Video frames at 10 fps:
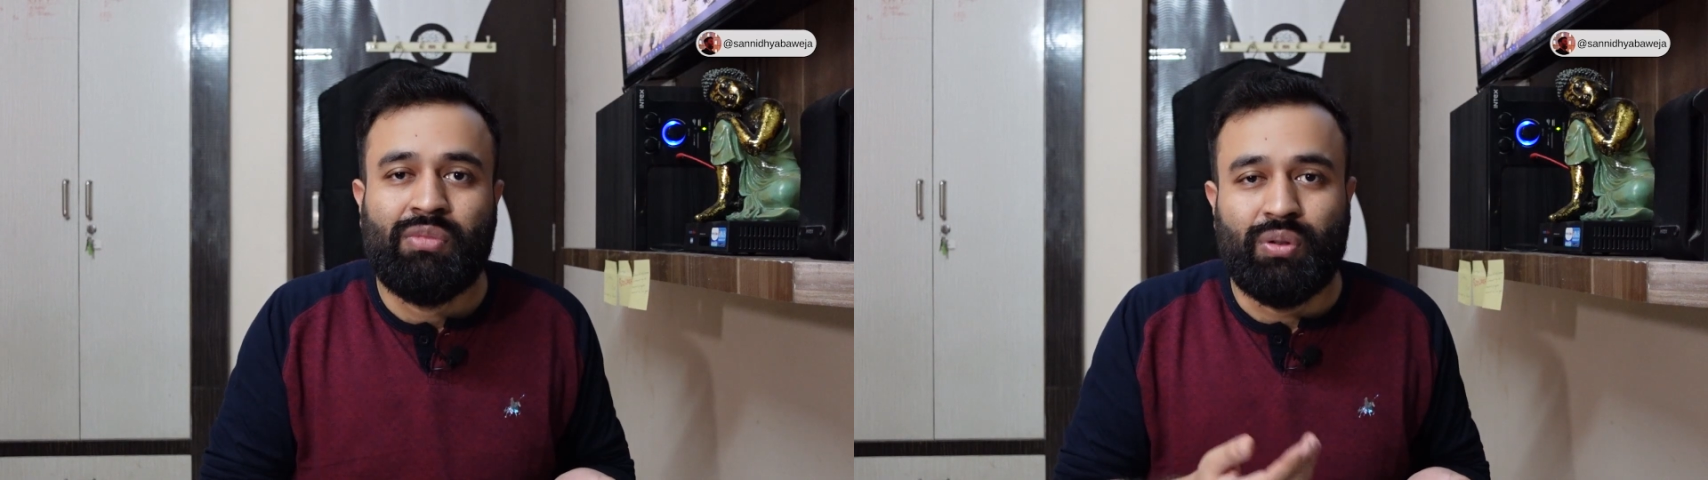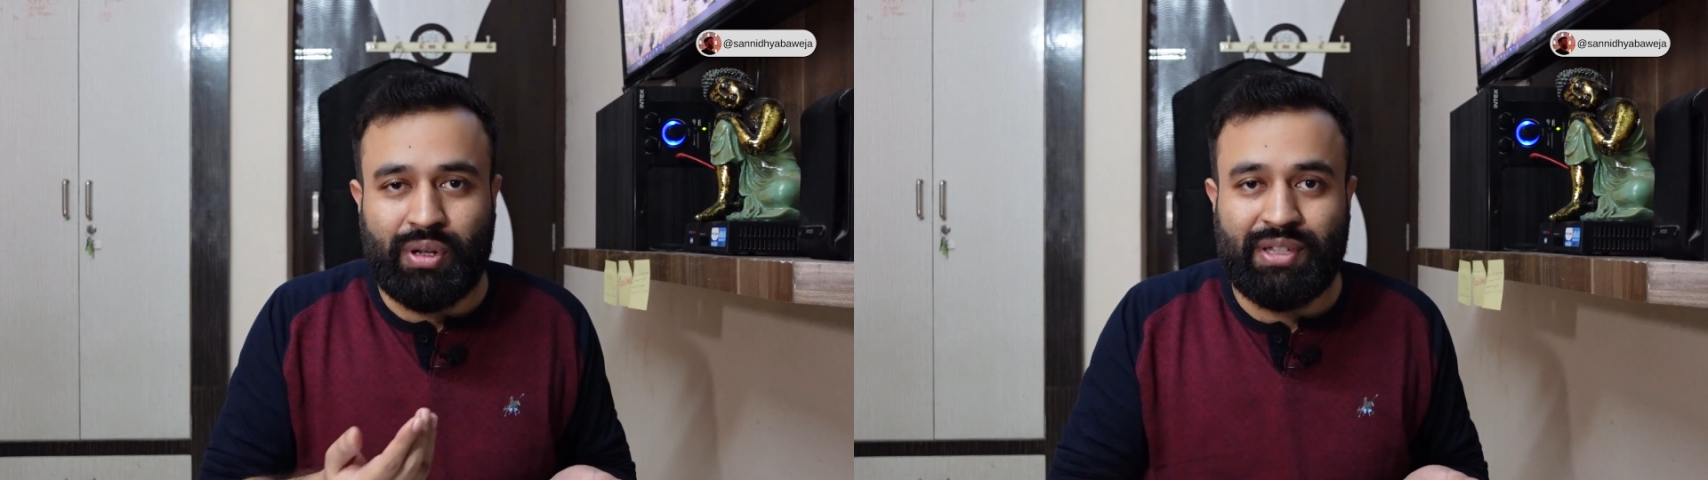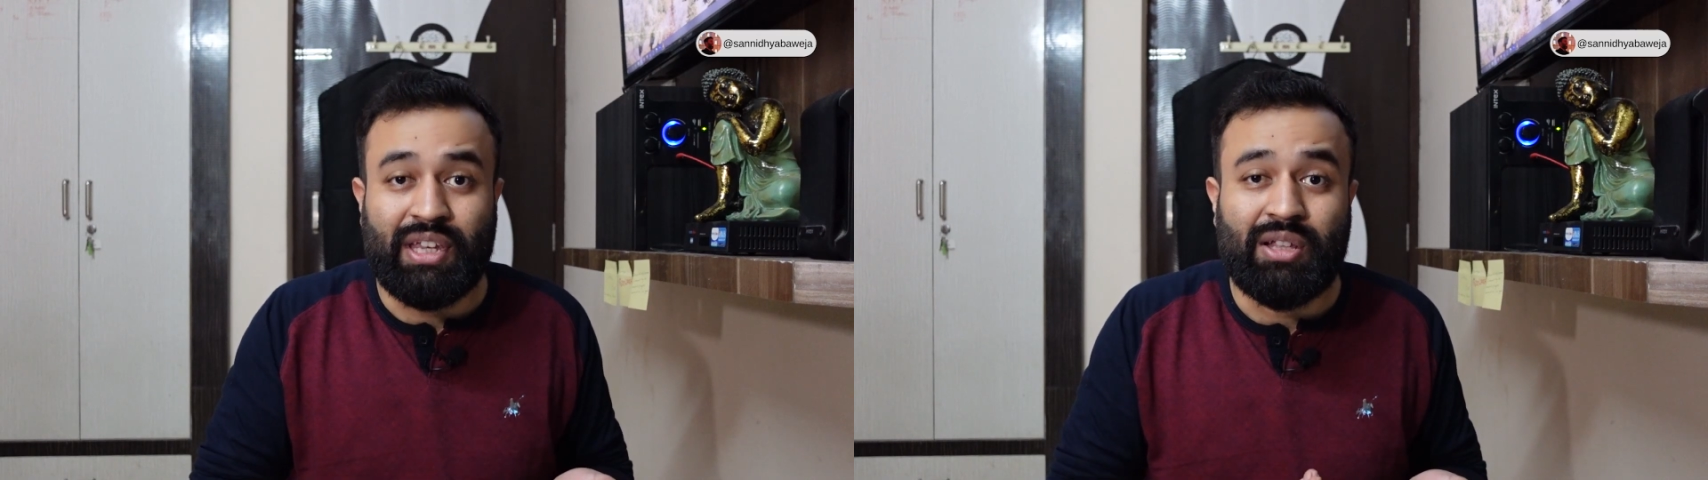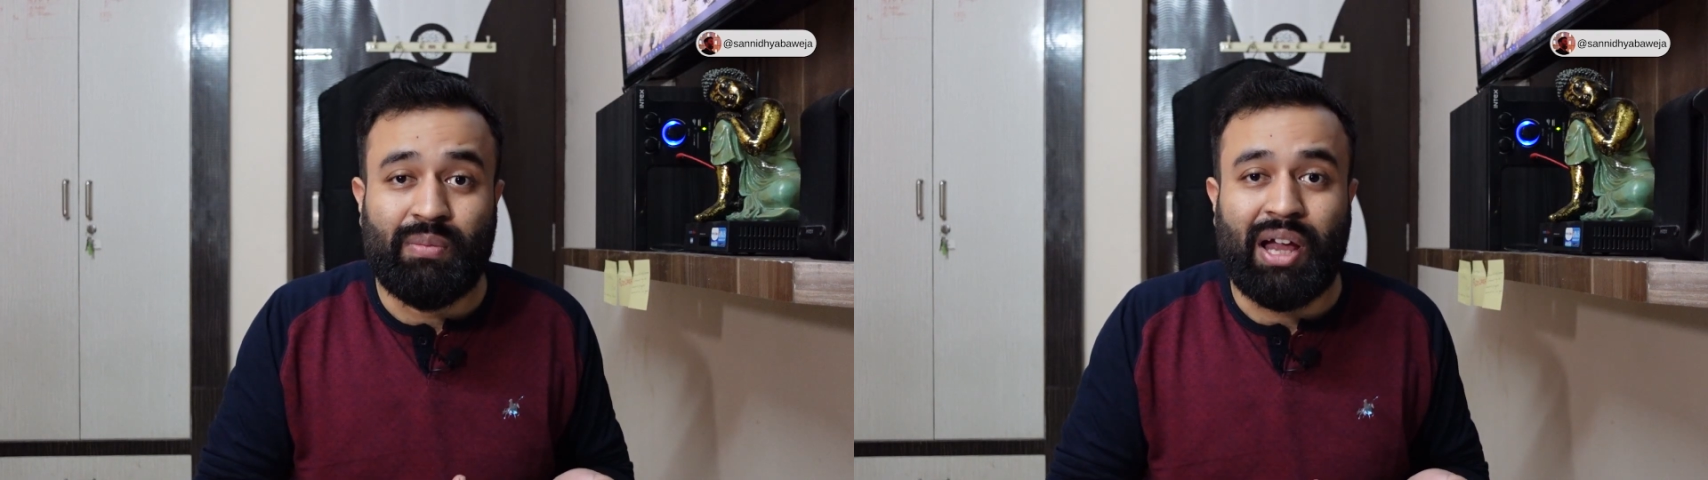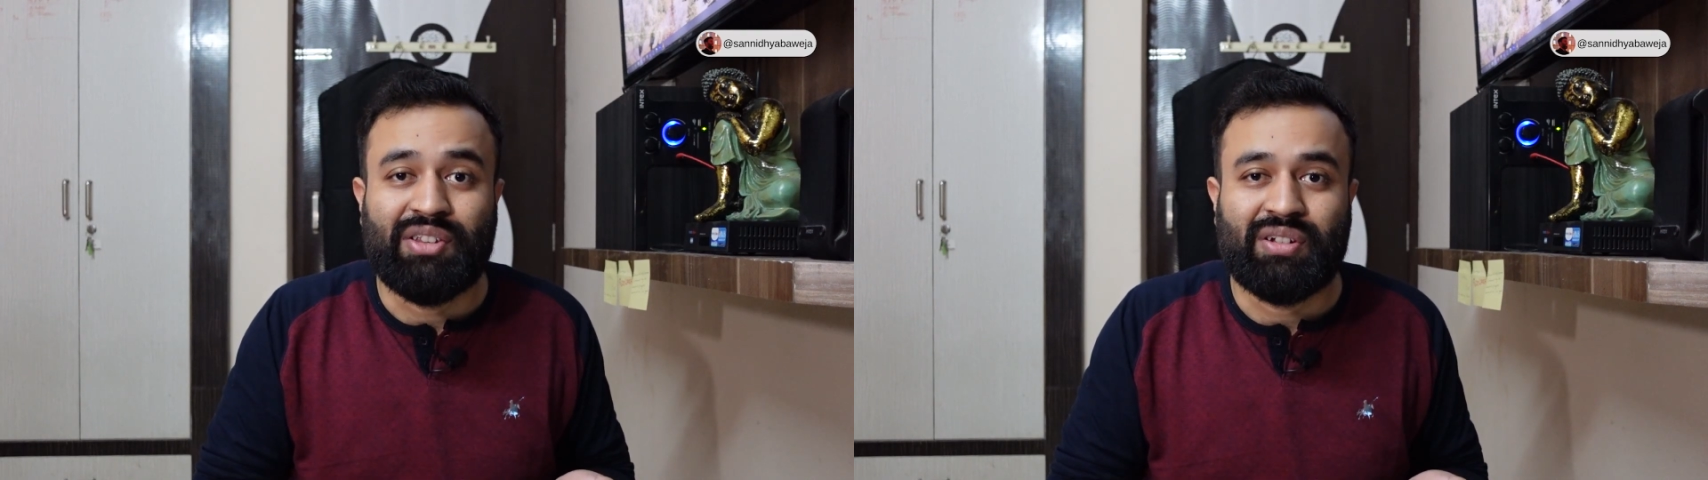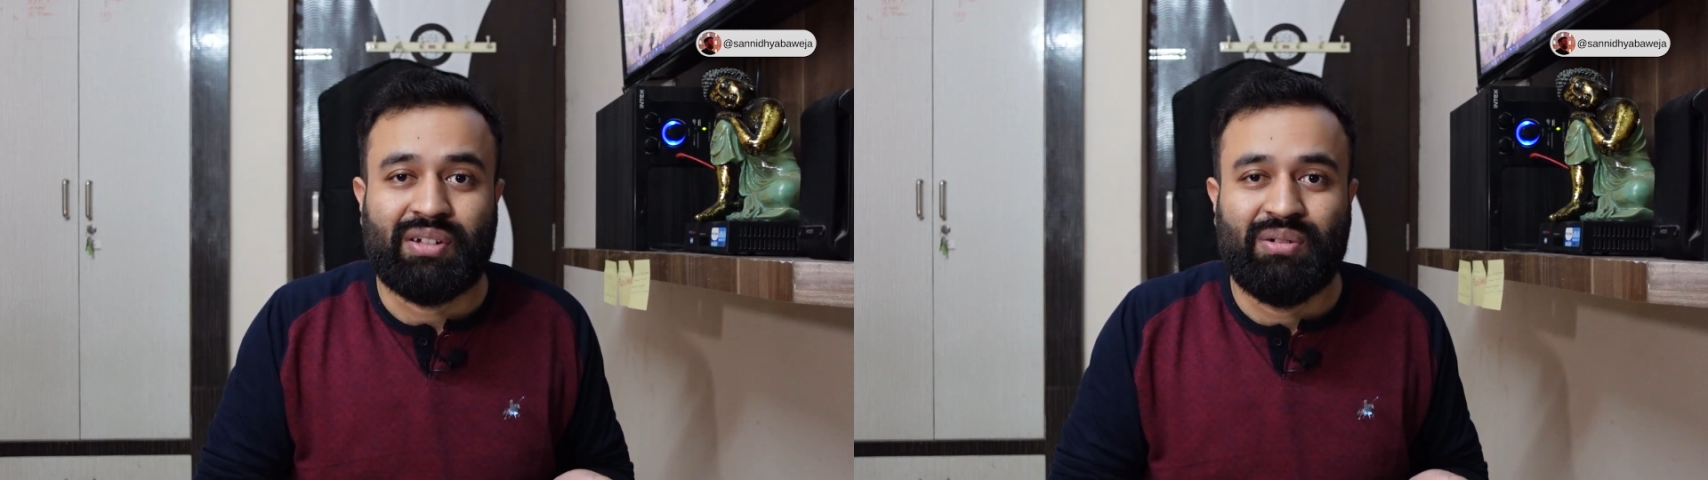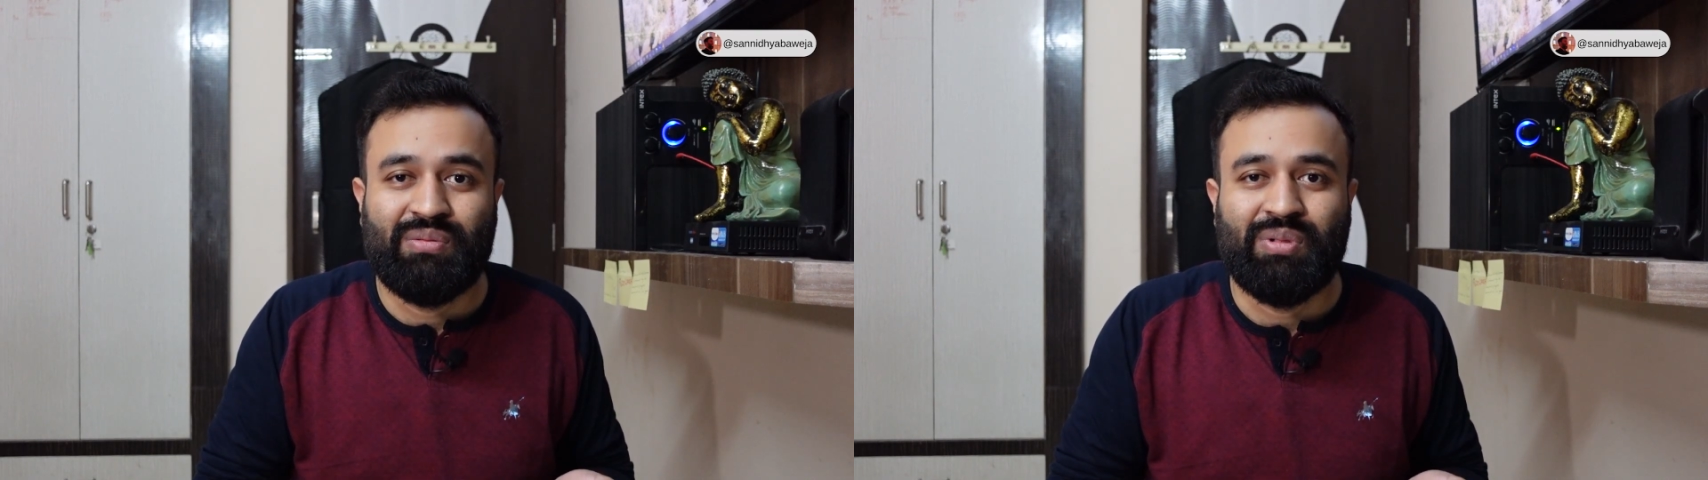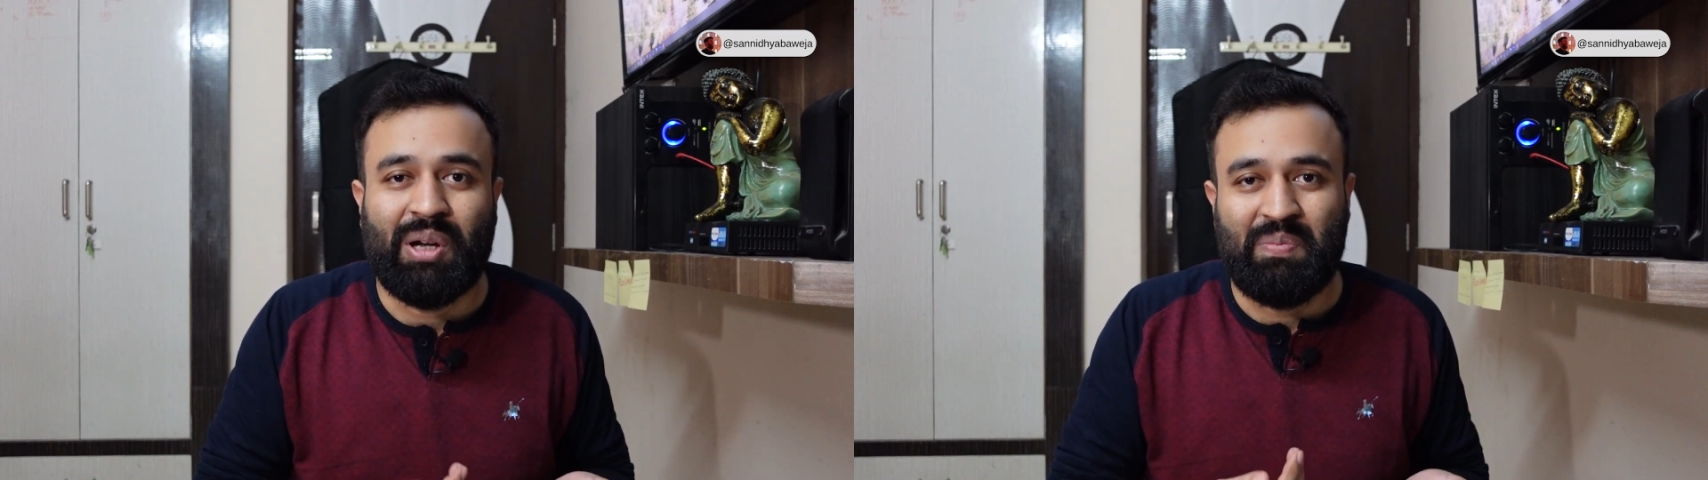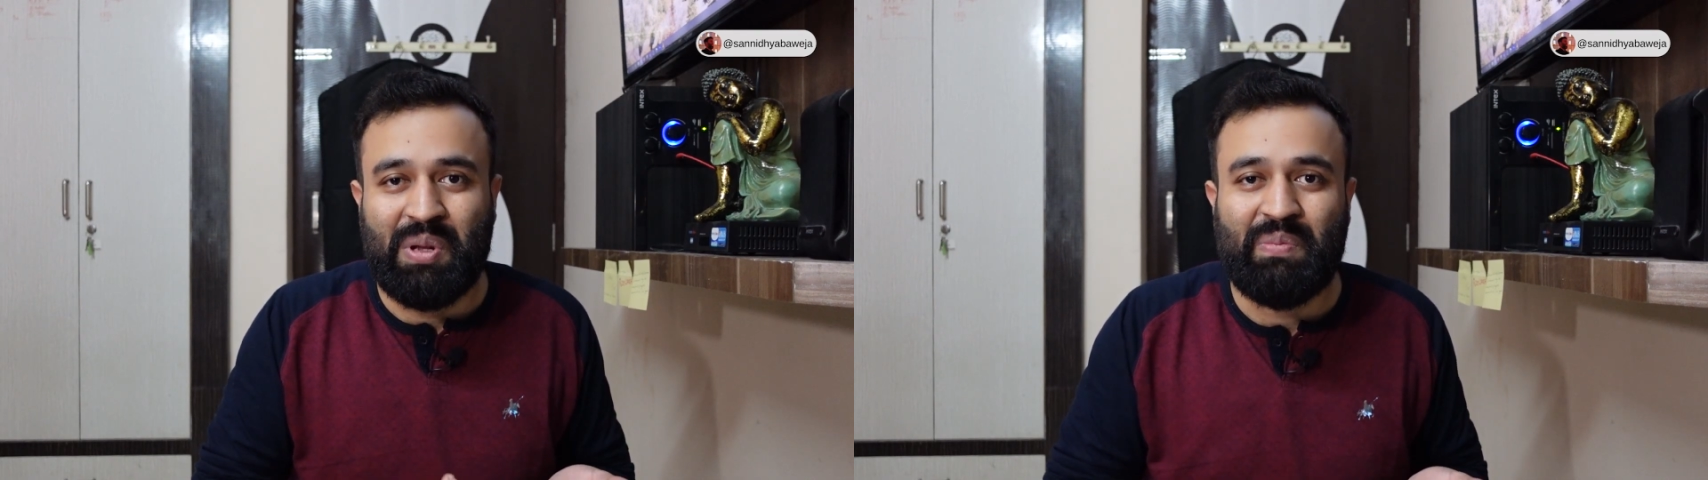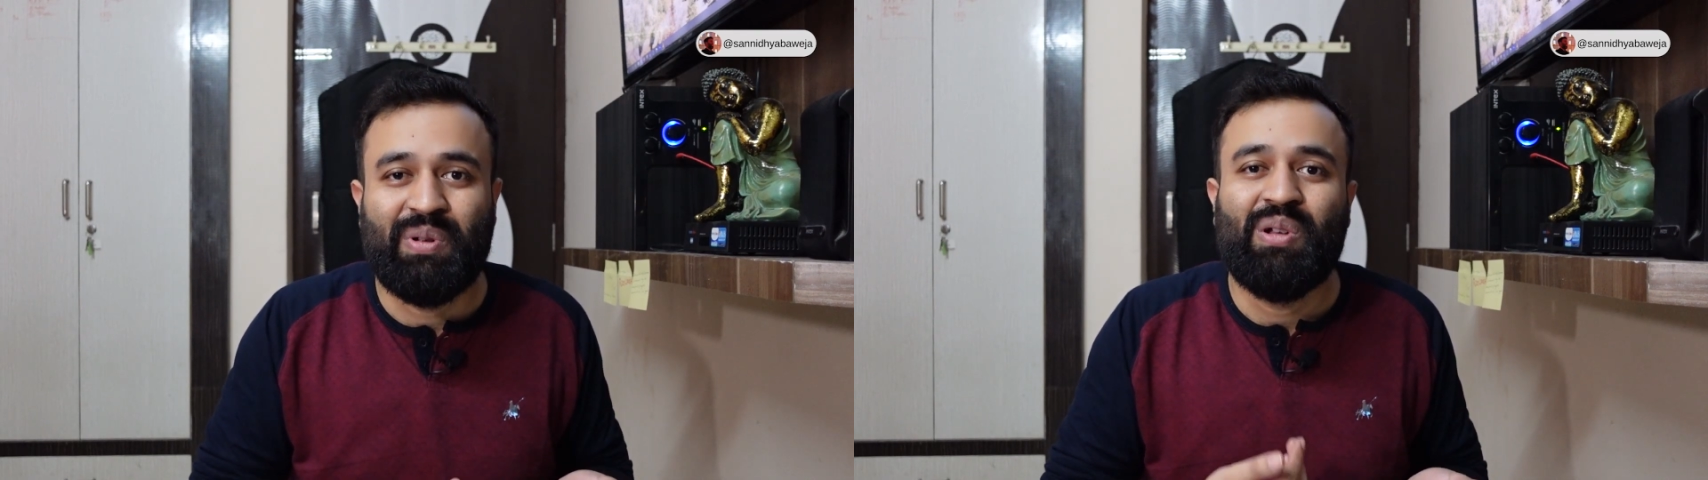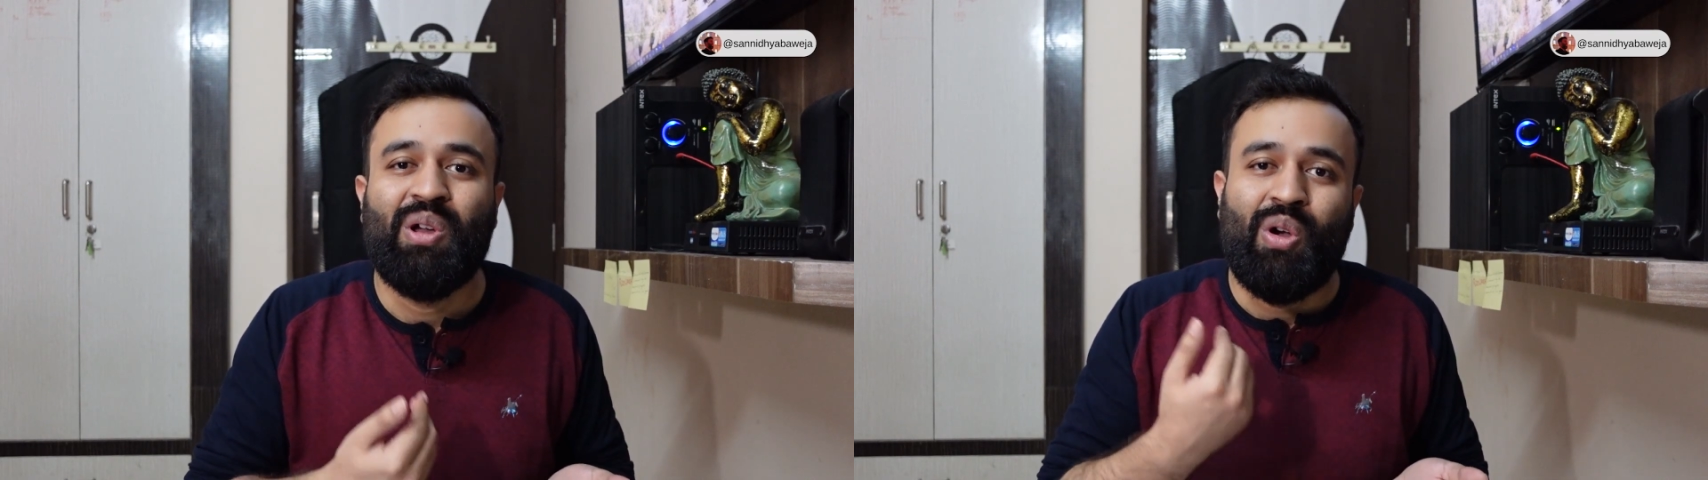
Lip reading: you can see the magic that people